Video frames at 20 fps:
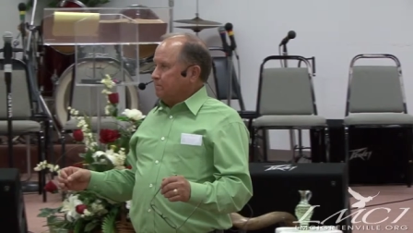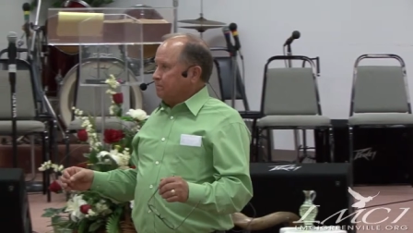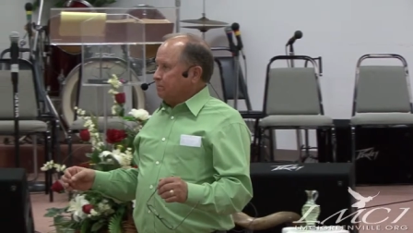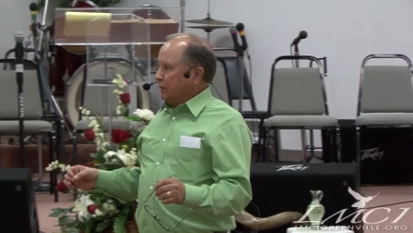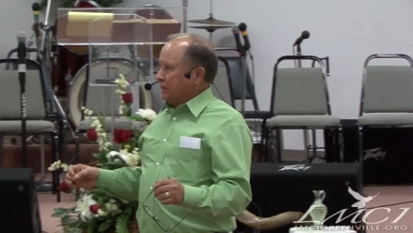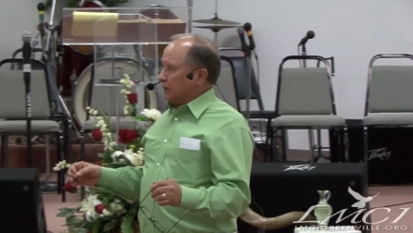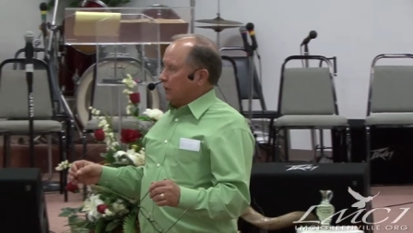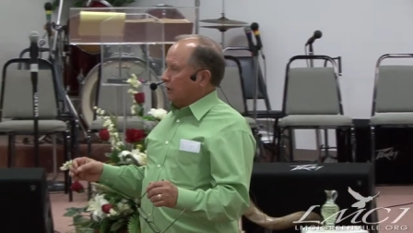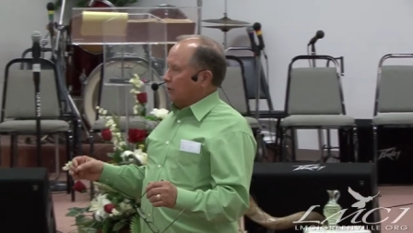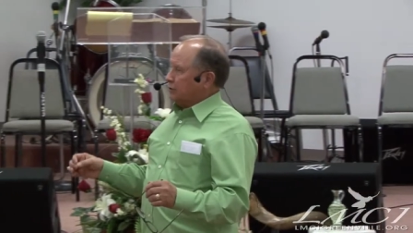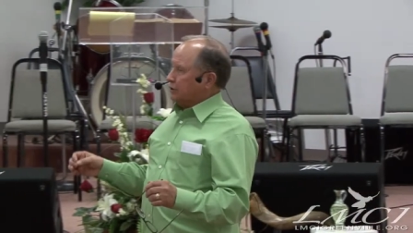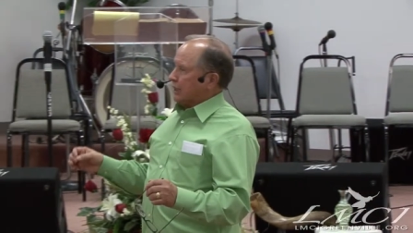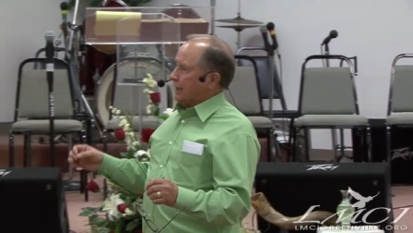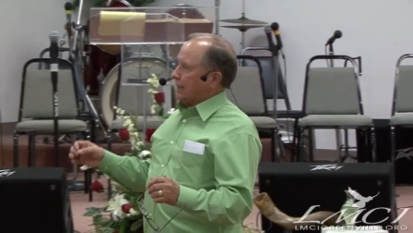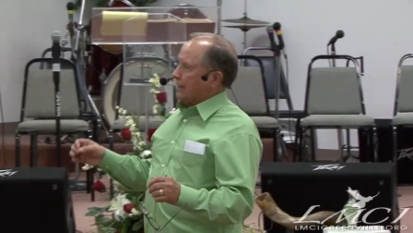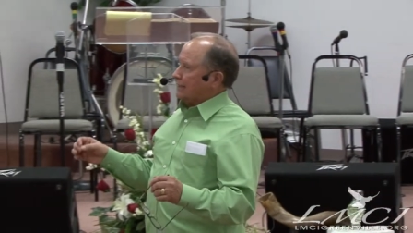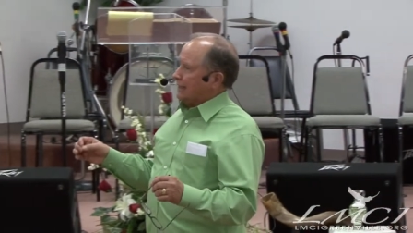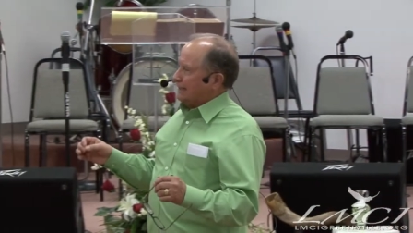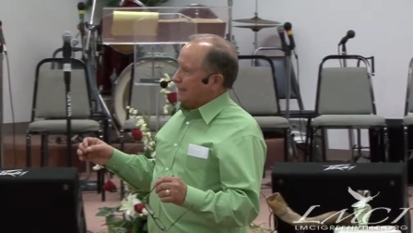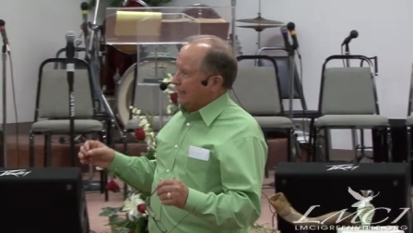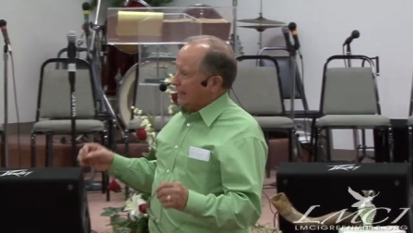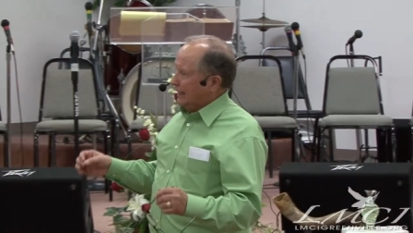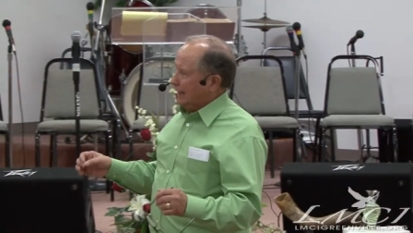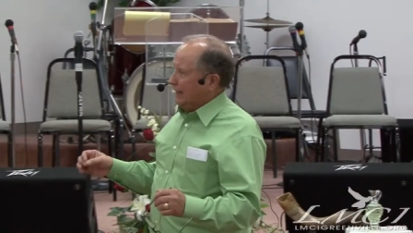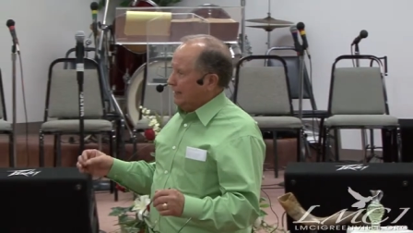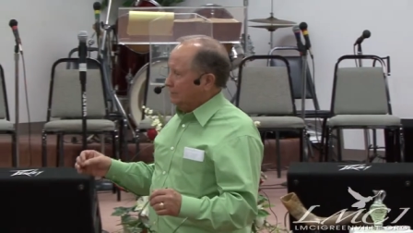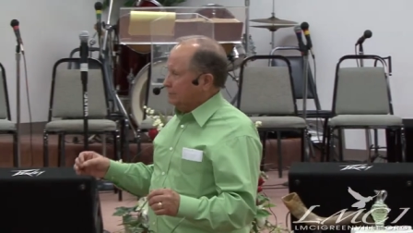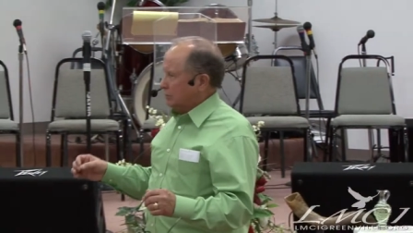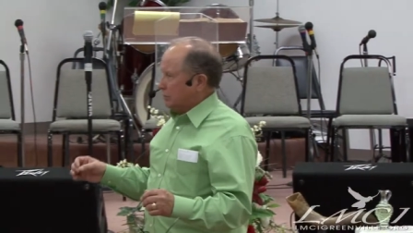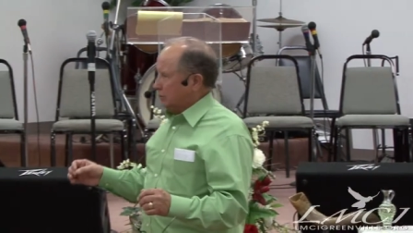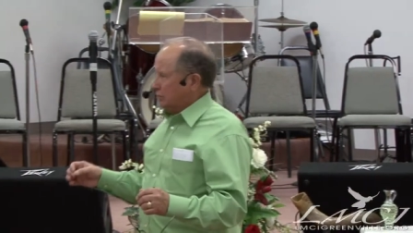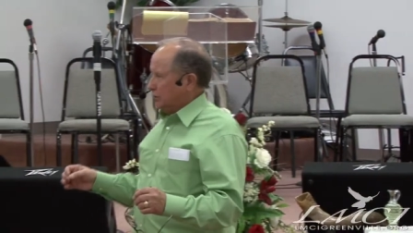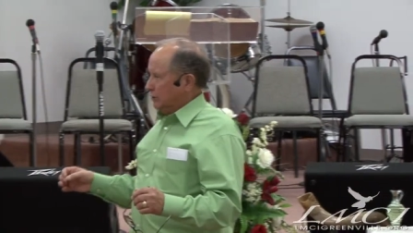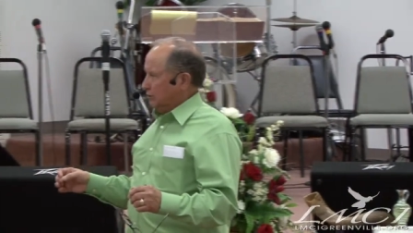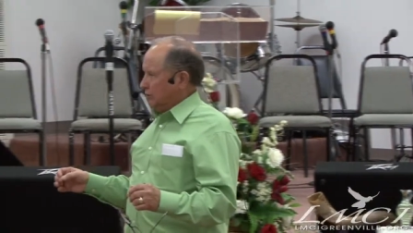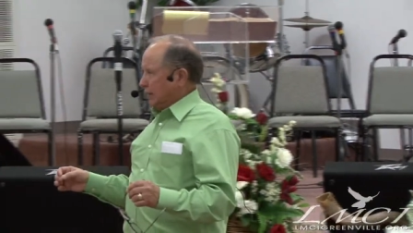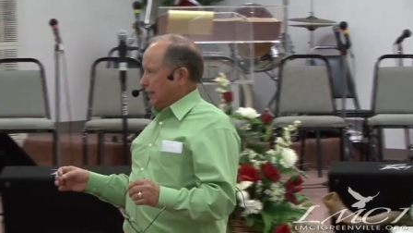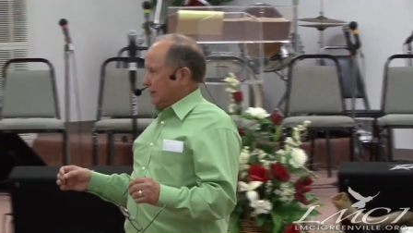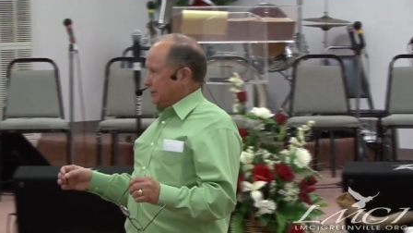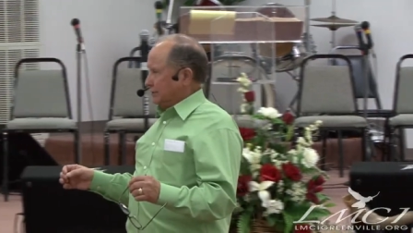because I came to
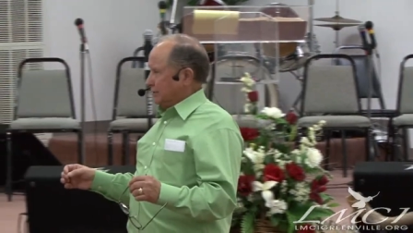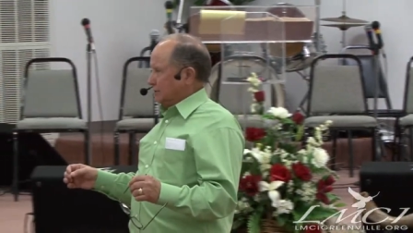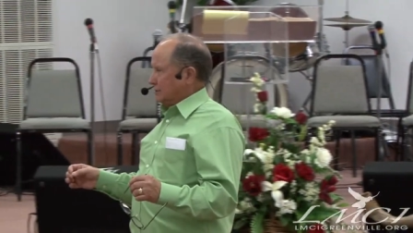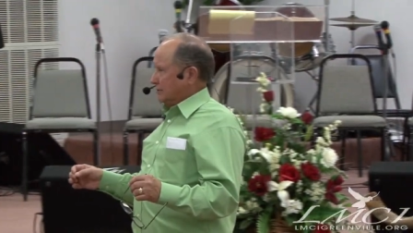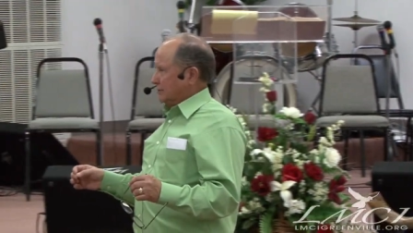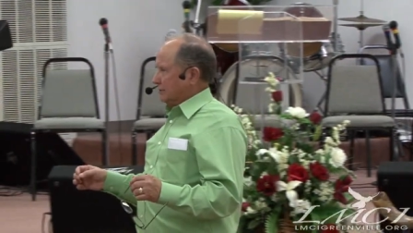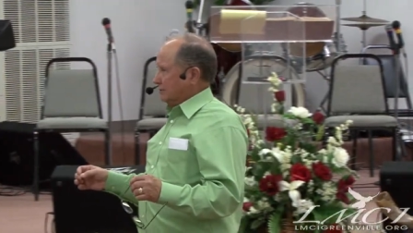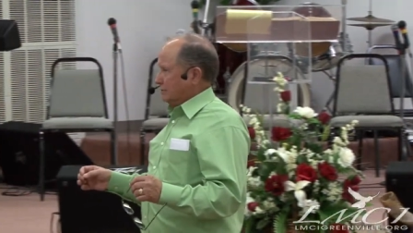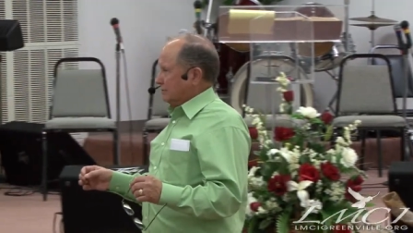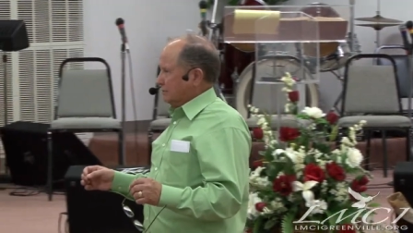do this.